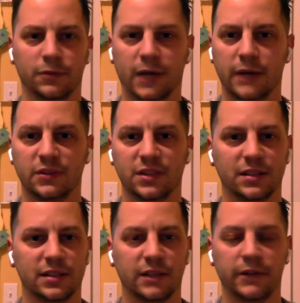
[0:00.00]
five,
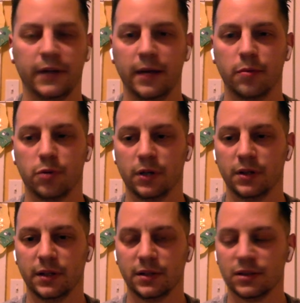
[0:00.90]
six, seven, eight
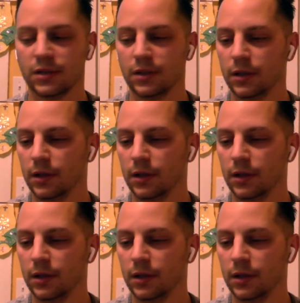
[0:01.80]
printings.